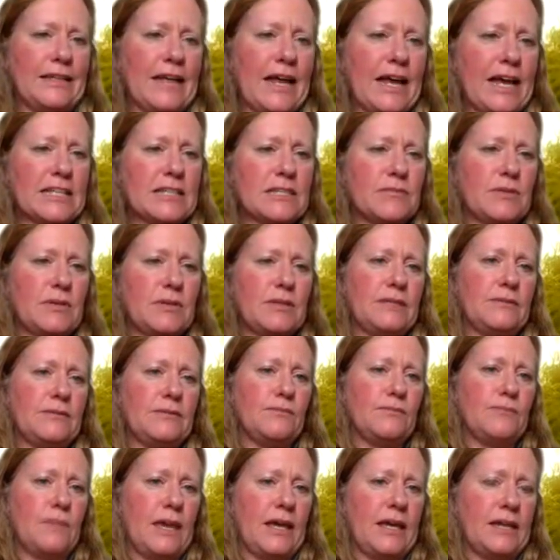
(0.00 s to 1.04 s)
It has to be
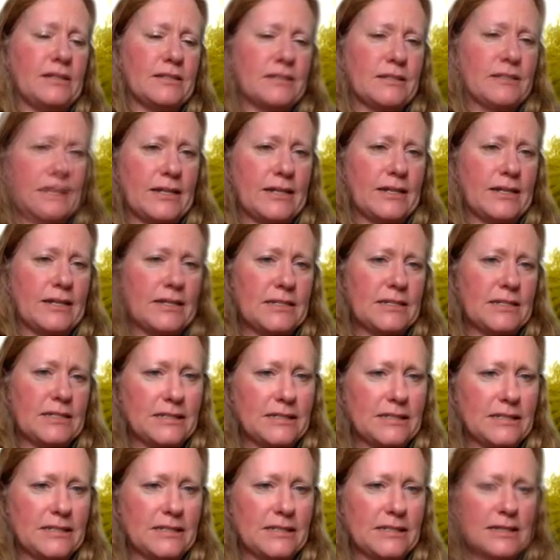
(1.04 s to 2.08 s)
made
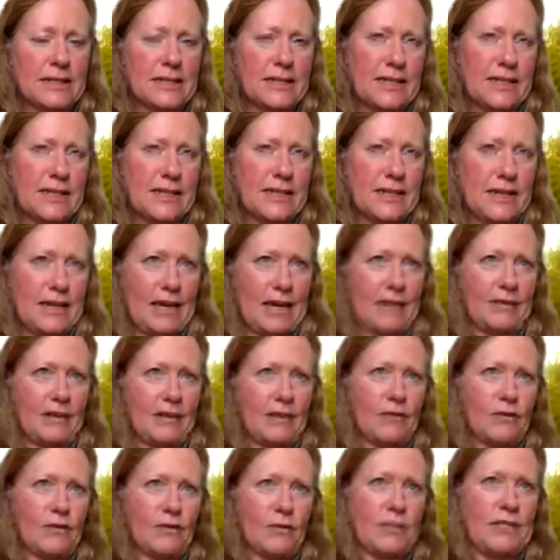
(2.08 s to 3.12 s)
scientifically, And
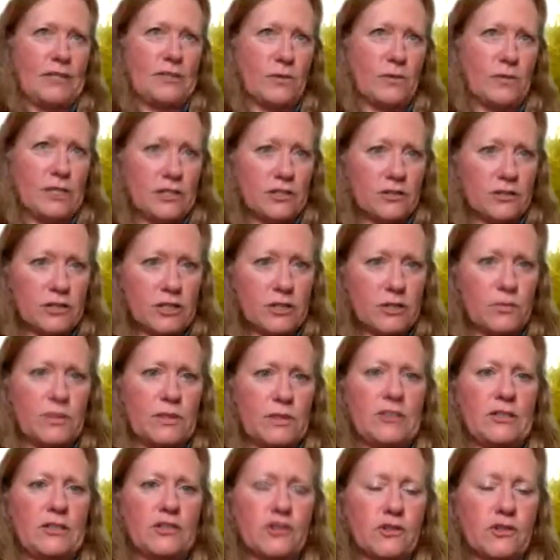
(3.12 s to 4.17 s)
therefore we need research, we
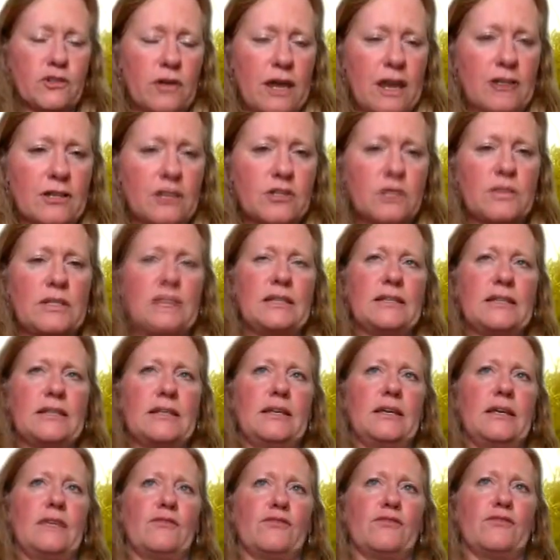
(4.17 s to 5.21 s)
need trials, we need
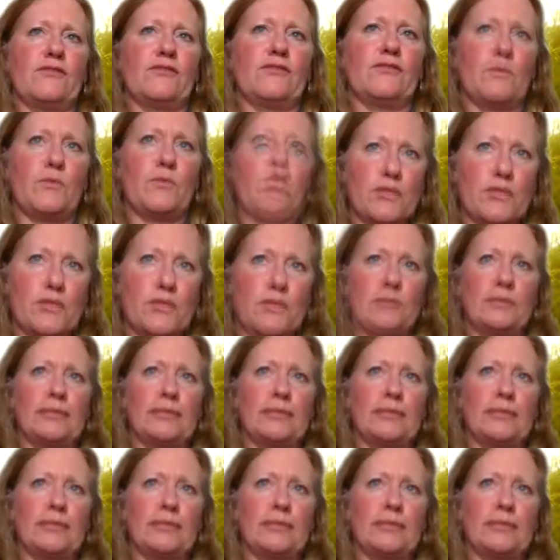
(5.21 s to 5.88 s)
information.